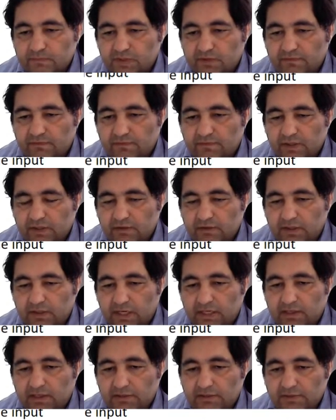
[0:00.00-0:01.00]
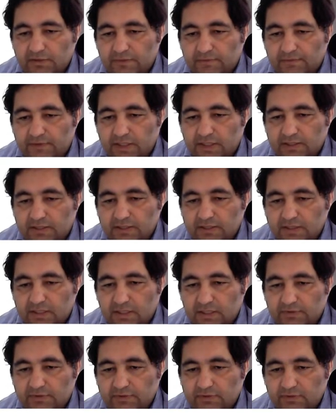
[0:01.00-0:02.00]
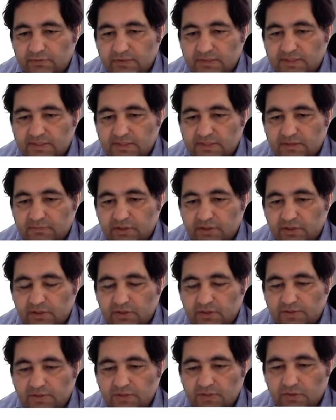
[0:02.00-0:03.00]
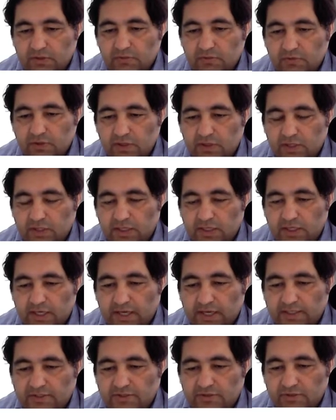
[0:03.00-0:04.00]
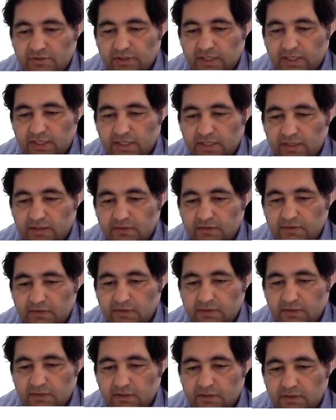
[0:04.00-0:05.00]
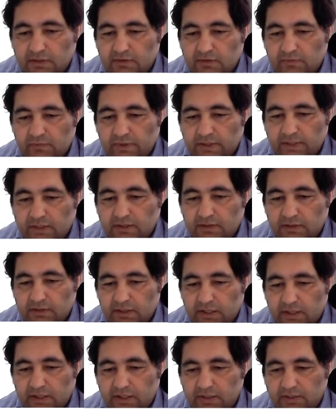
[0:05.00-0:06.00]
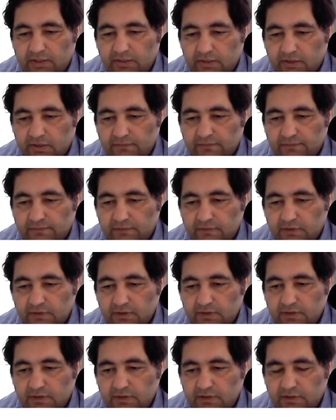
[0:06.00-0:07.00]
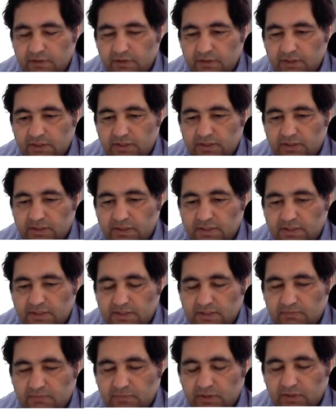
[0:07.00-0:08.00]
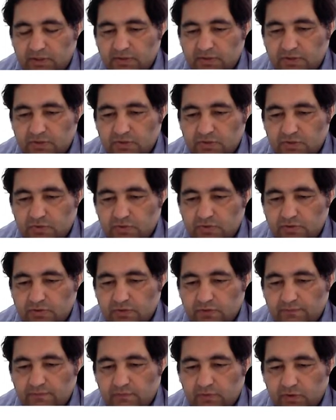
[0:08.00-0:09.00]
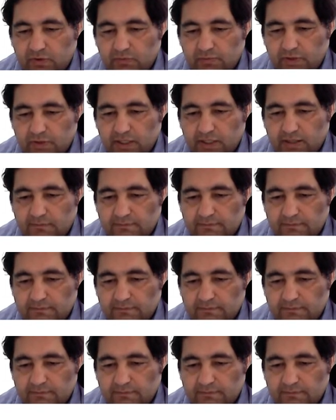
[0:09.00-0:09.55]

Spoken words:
Well, a lot of that is going to be similar, so actually we kind of need the similar sort of formula,